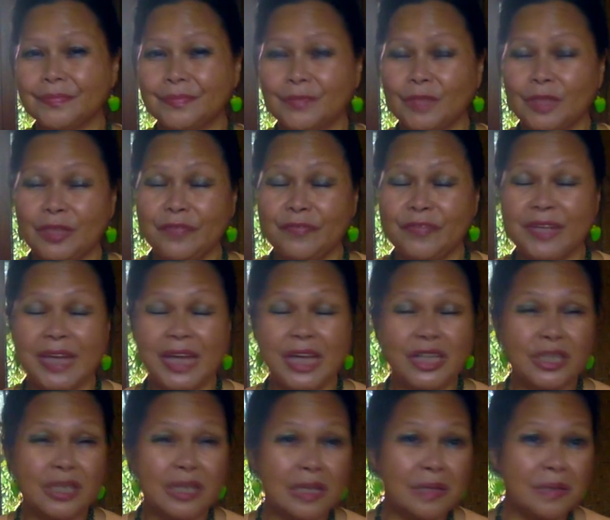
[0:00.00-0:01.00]

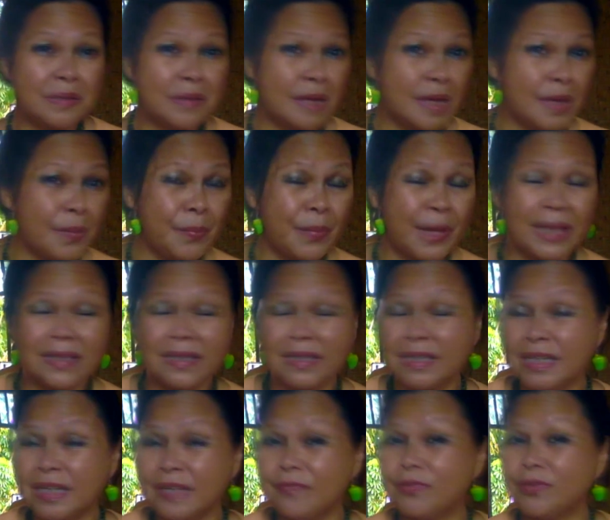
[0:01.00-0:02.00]
notification
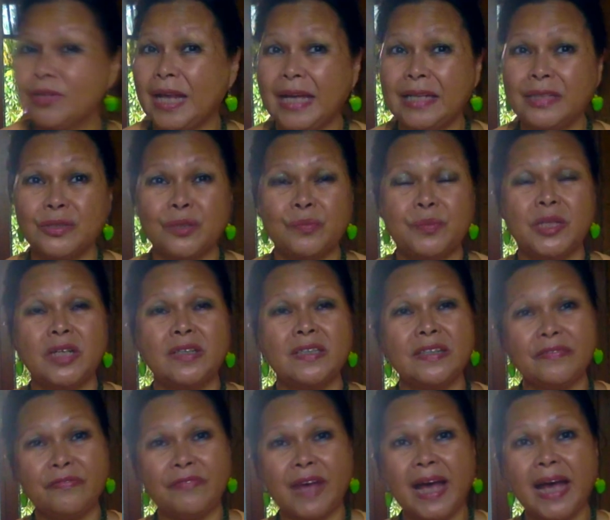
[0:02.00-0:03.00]
button if you like to be
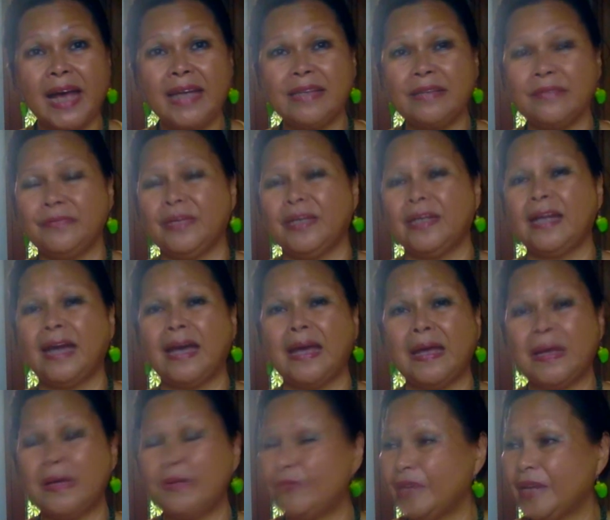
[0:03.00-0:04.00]
notified
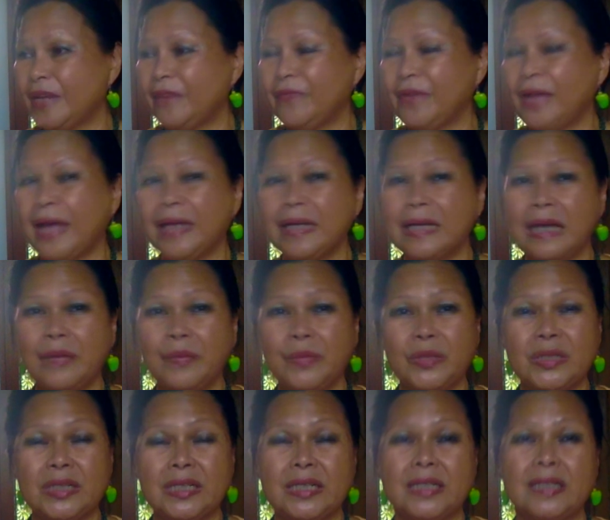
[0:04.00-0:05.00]
whenever I come
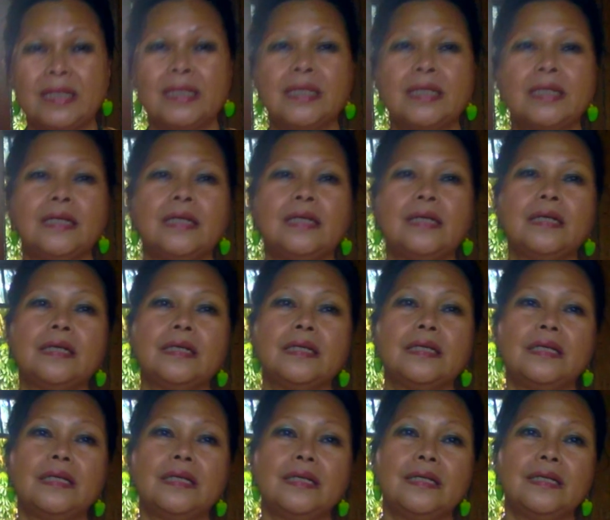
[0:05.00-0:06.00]
on the
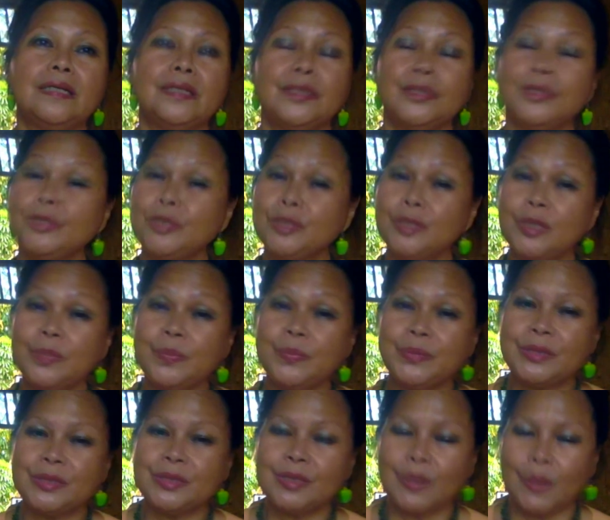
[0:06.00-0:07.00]
YouTube.
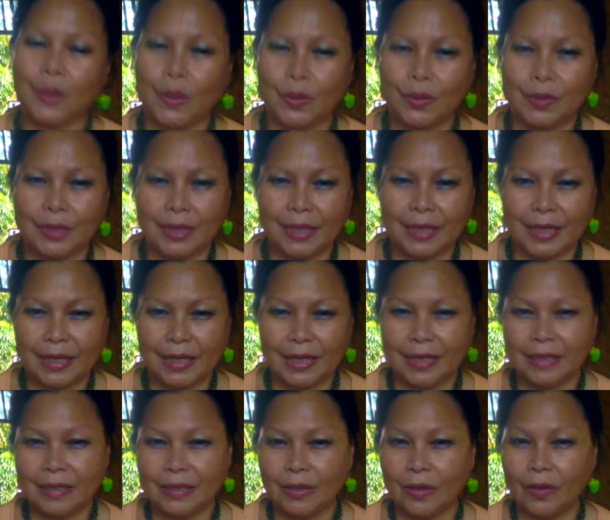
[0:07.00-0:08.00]
So
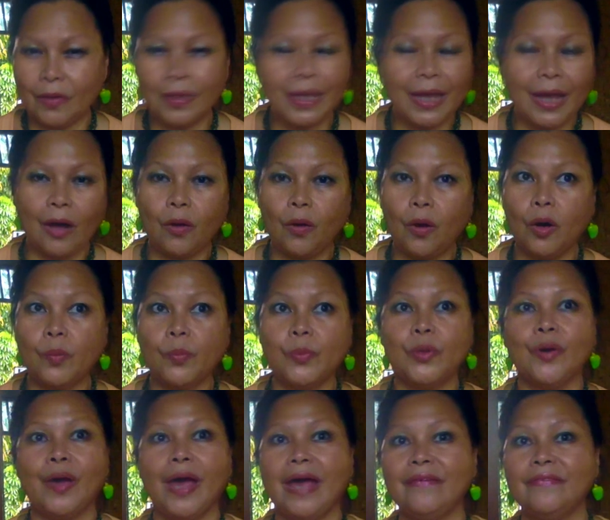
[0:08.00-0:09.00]
okay, I hope
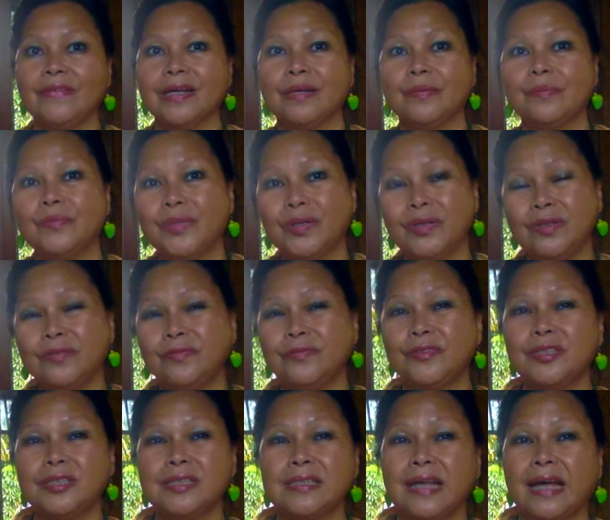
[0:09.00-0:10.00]
you're having a
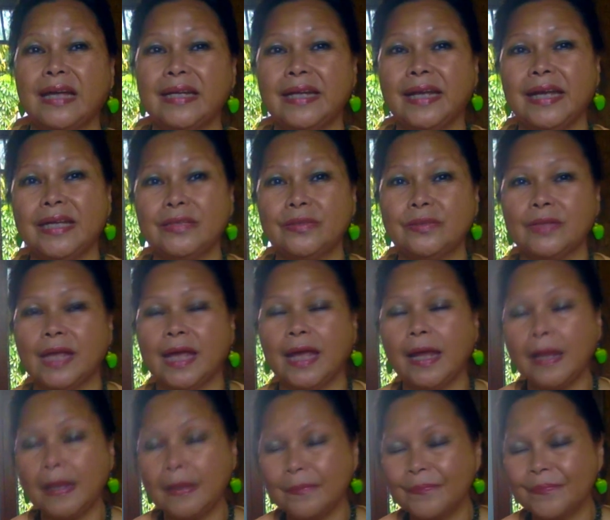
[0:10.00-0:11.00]
beautiful Sunday
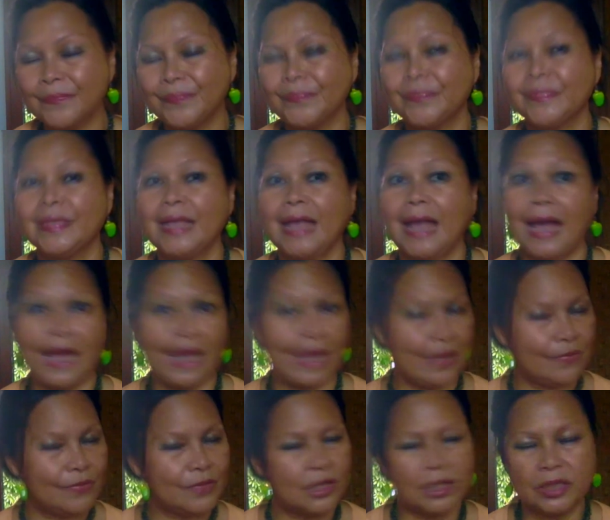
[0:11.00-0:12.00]
today. I
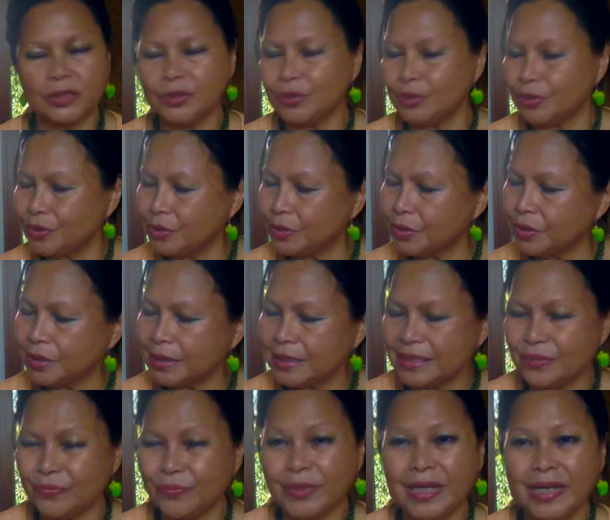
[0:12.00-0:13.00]
have a lot to do
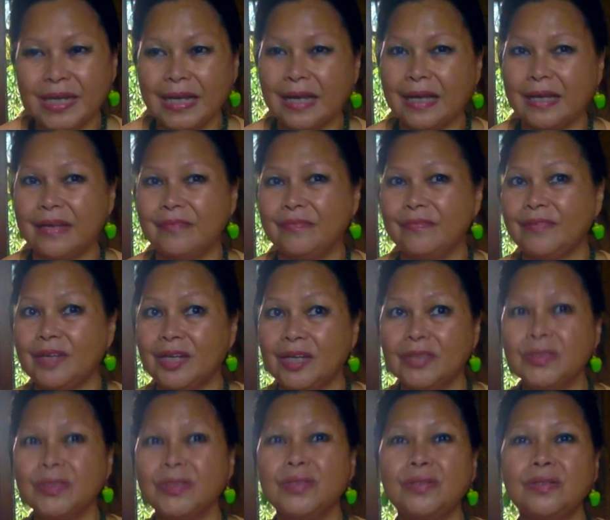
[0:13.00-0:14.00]
this week. I have a
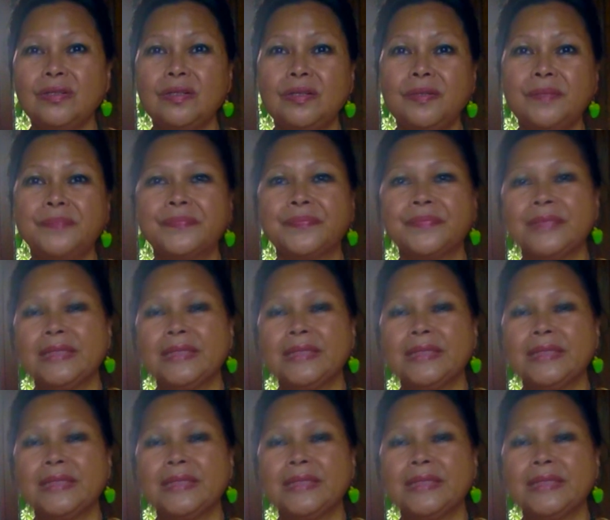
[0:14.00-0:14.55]
lot to do,